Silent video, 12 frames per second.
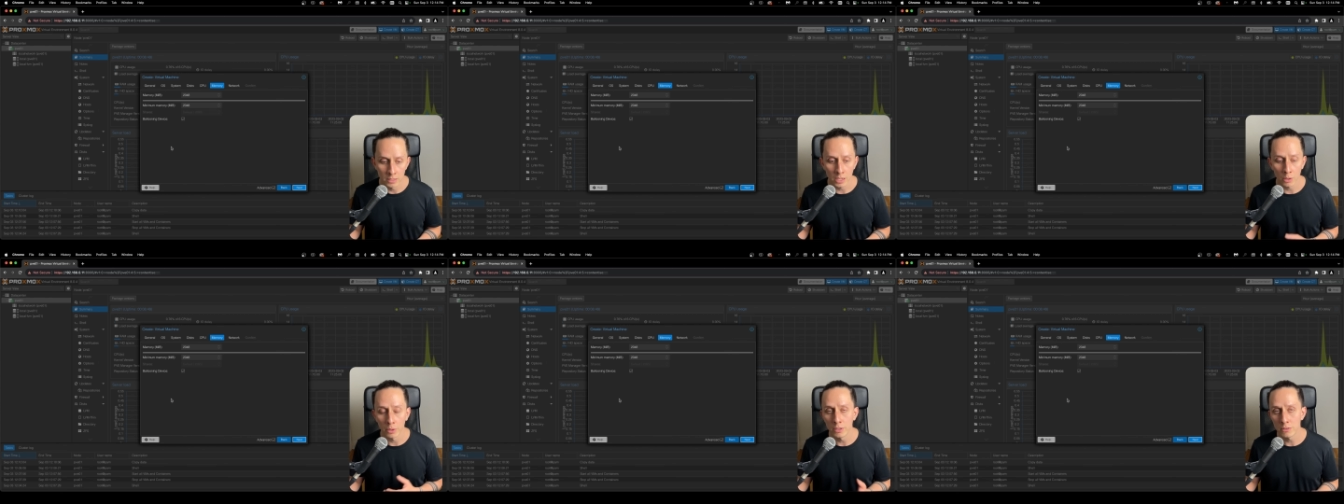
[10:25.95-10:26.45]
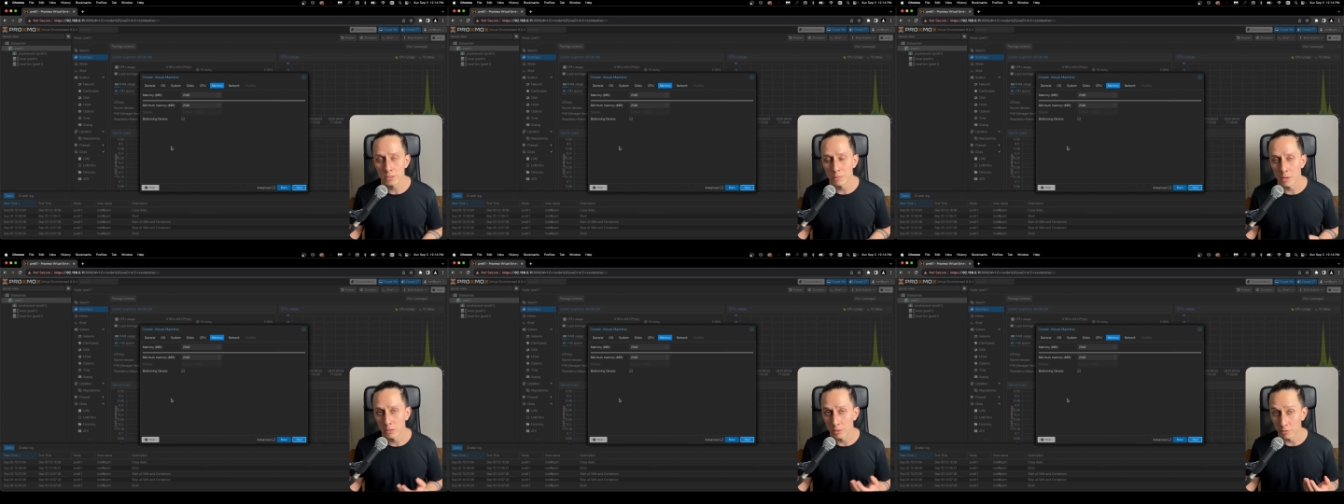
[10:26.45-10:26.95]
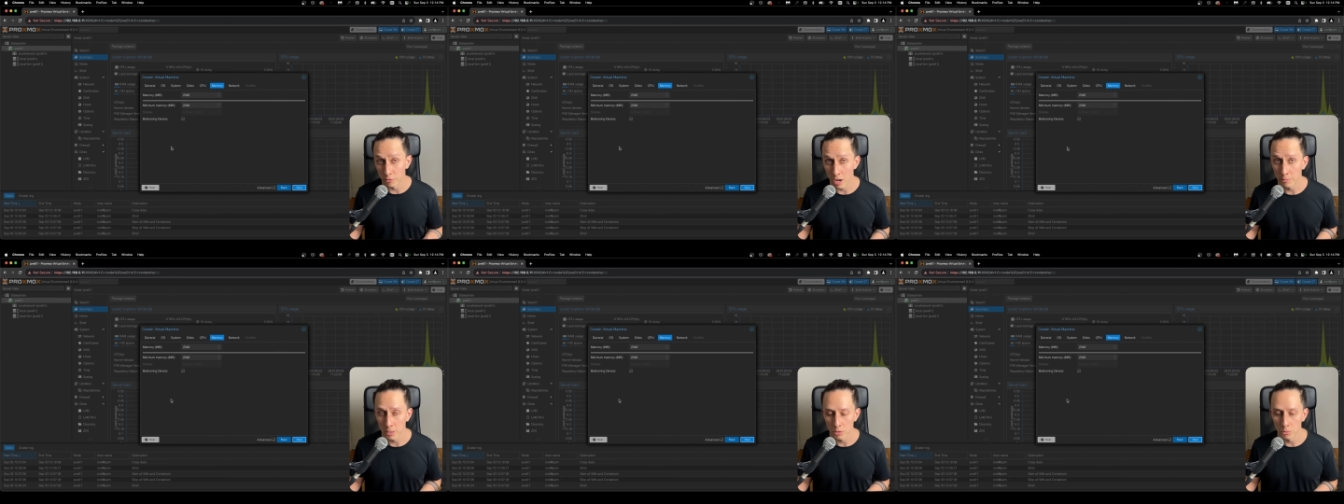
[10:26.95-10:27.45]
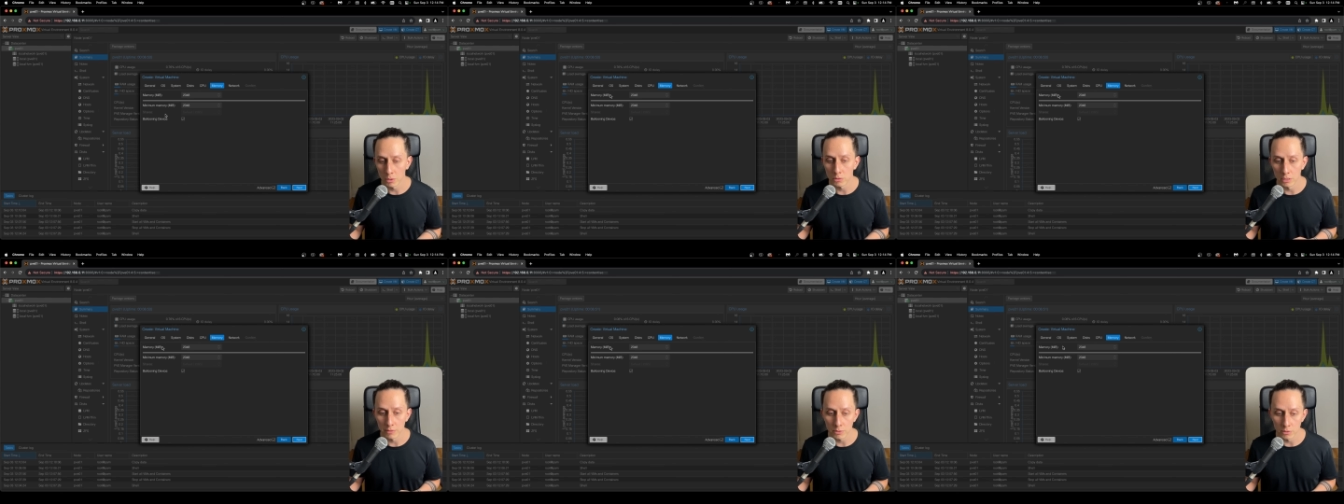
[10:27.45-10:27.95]
Now here's the amount of RAM that you want to
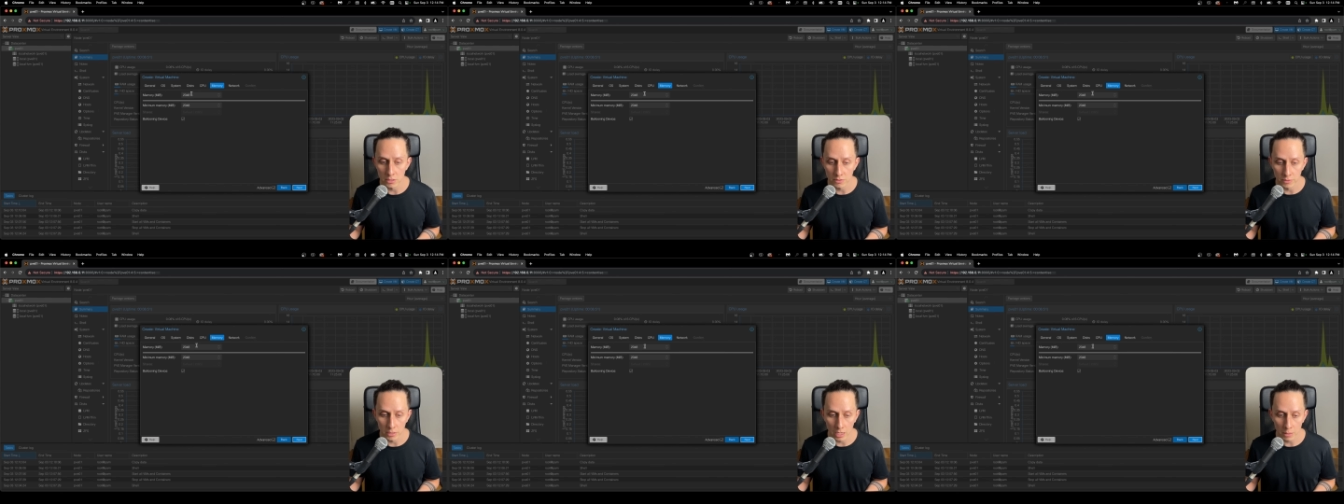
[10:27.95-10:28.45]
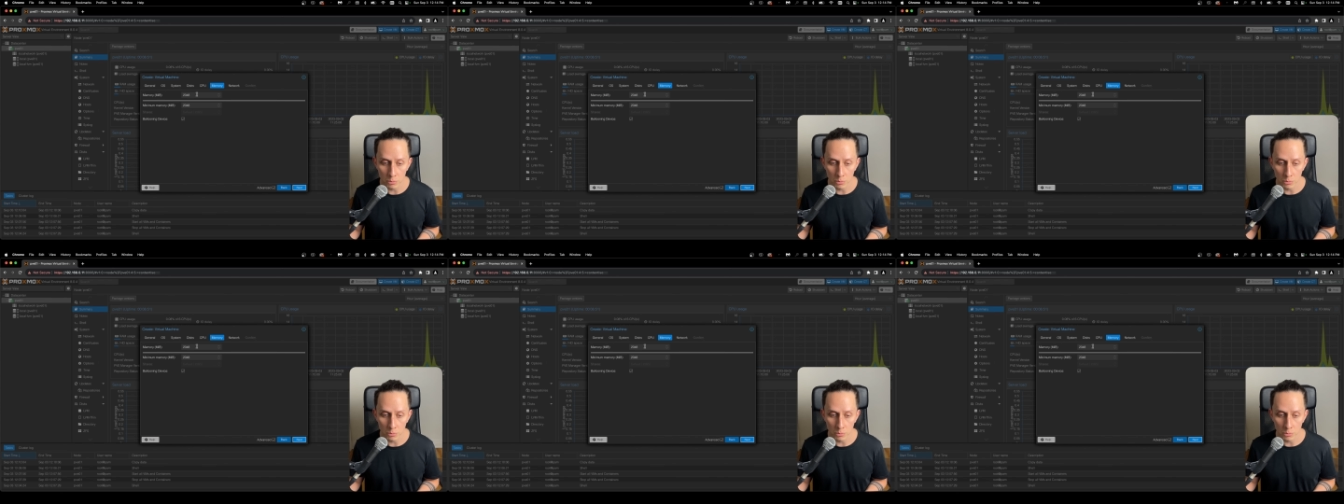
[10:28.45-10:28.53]
give to this VM.